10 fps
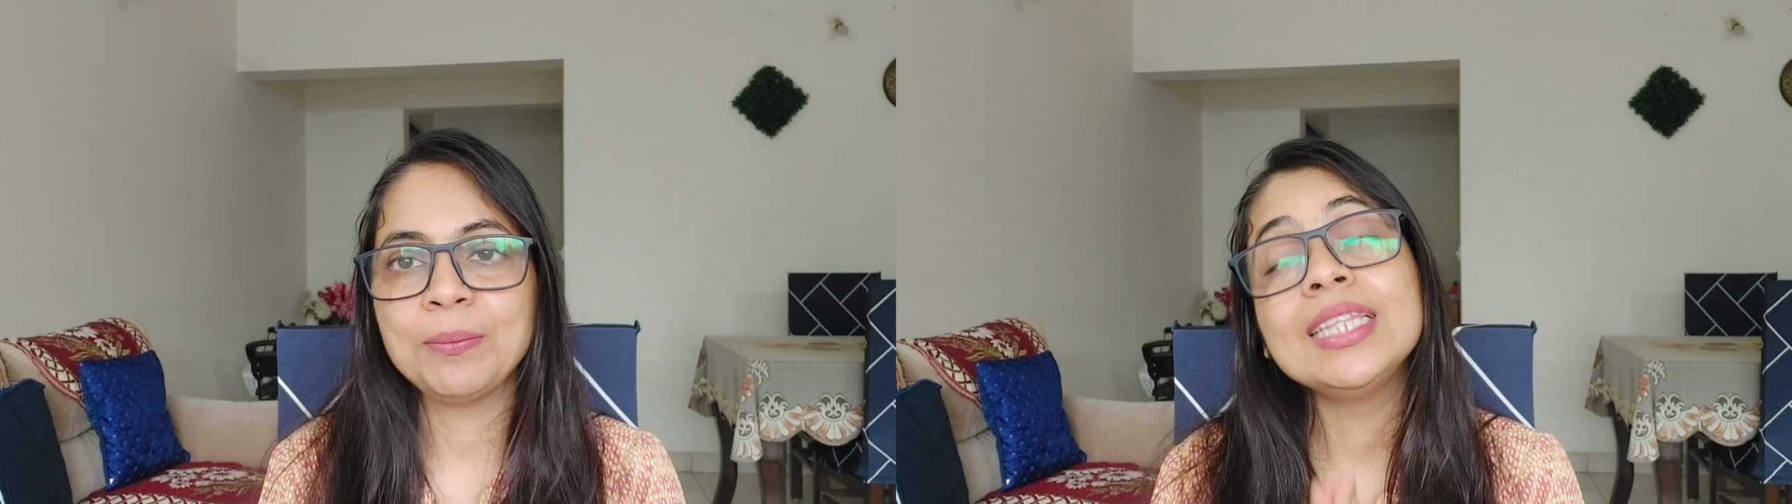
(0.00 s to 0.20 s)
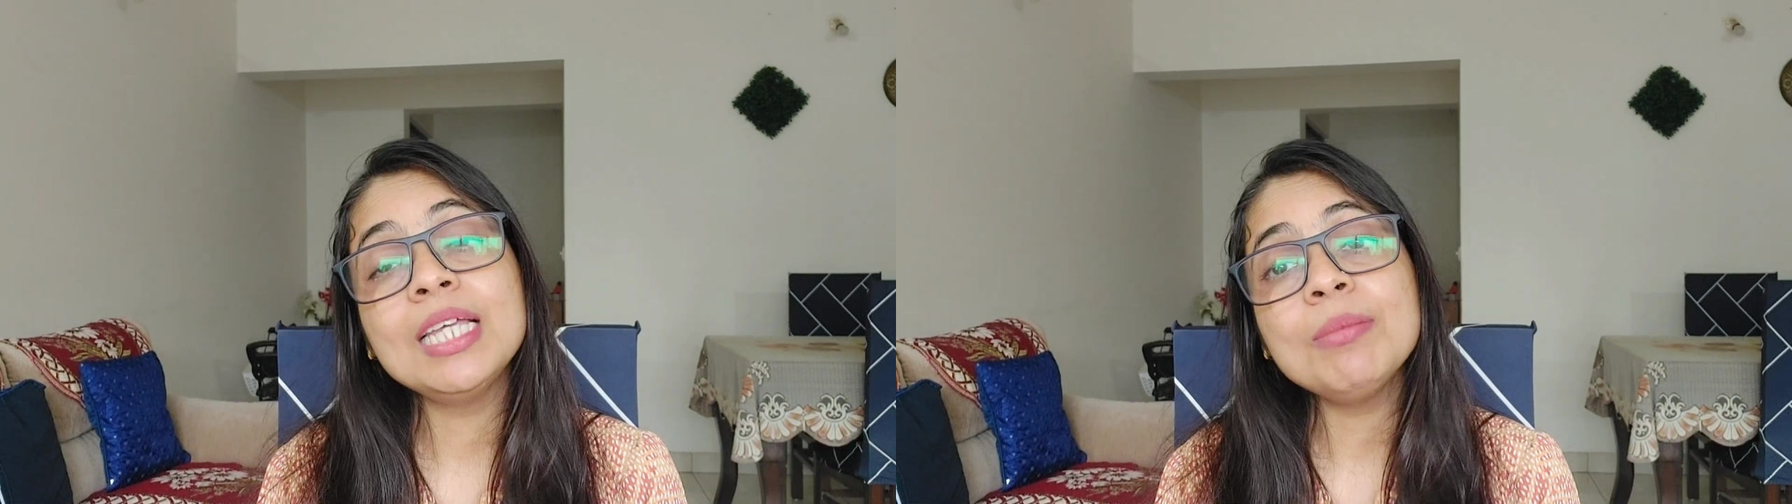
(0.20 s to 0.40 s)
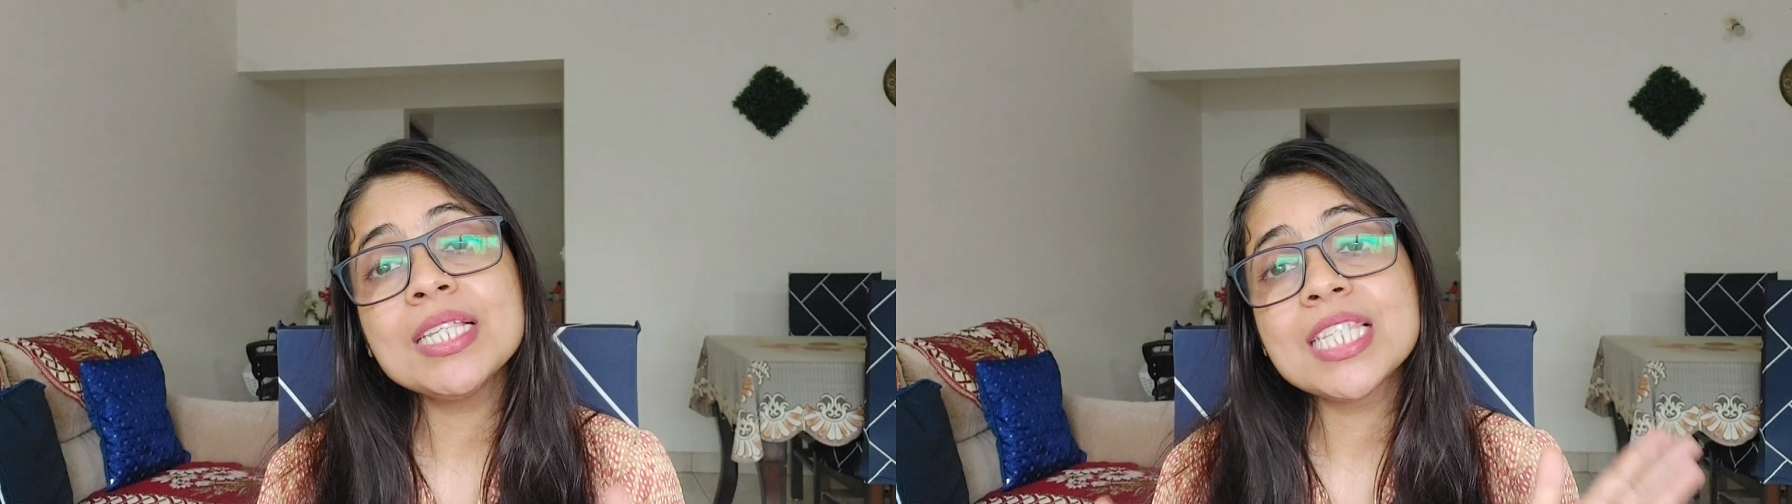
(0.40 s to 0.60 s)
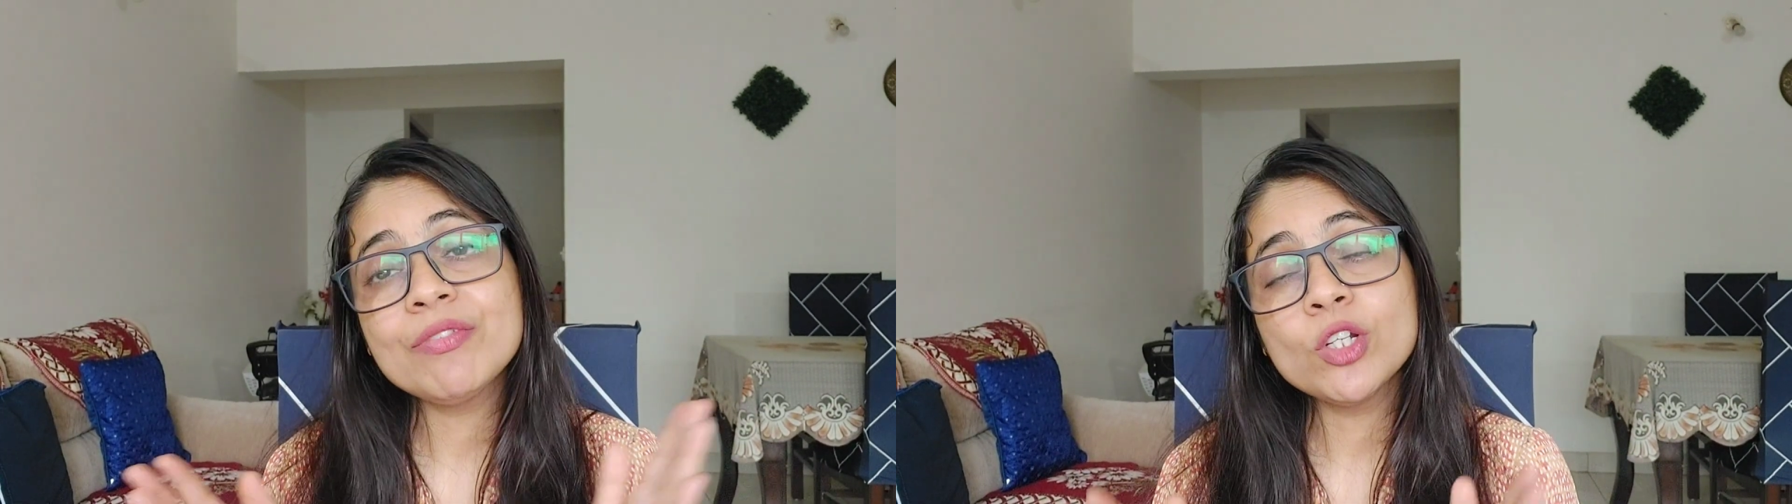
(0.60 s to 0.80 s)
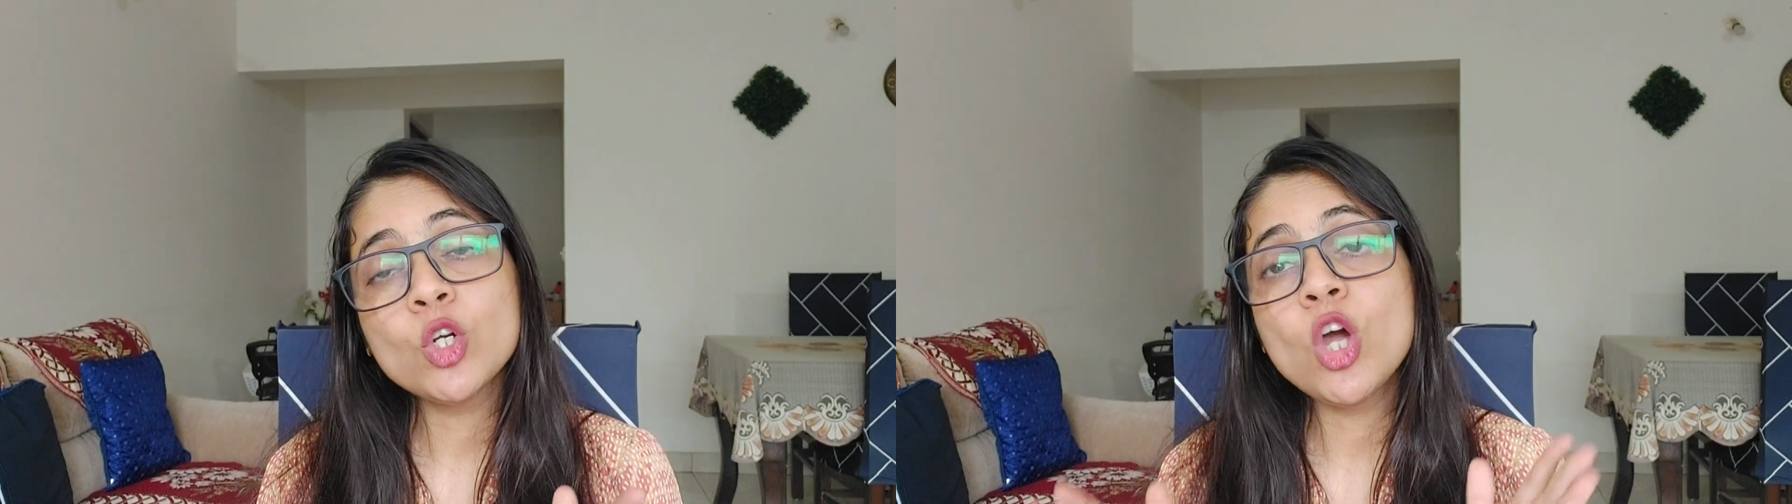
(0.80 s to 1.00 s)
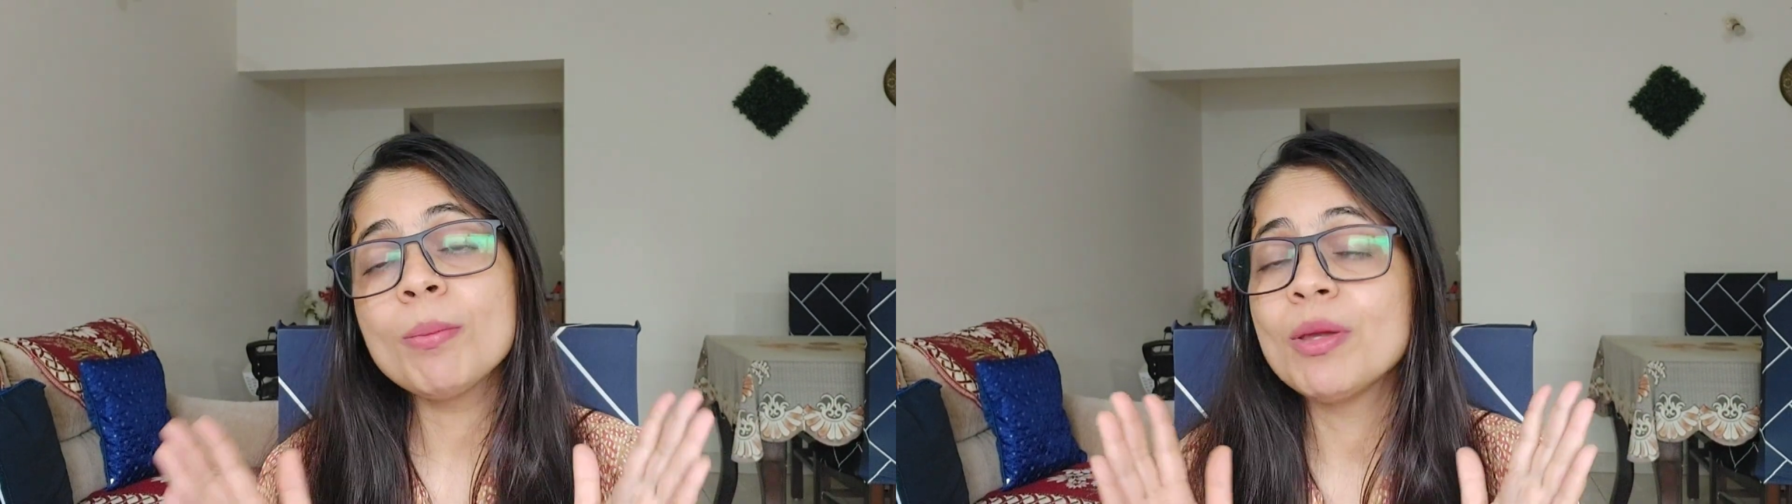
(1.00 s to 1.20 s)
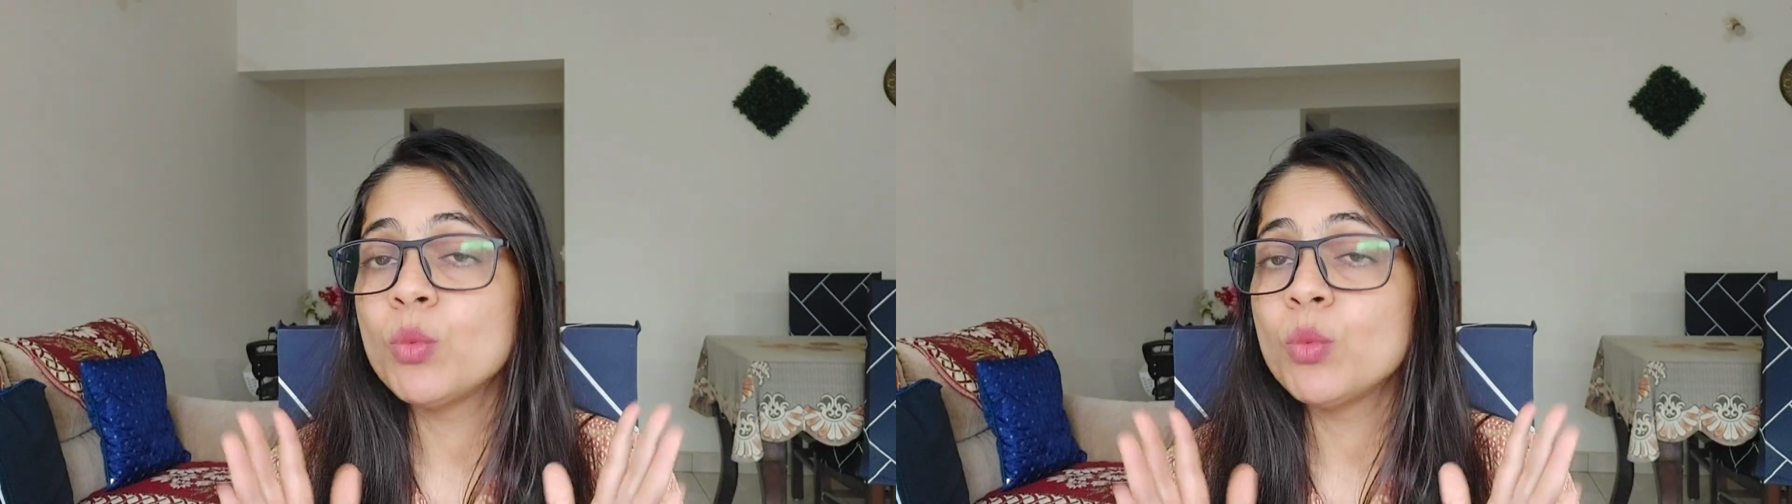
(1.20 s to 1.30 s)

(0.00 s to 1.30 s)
And then by 7 o'clock,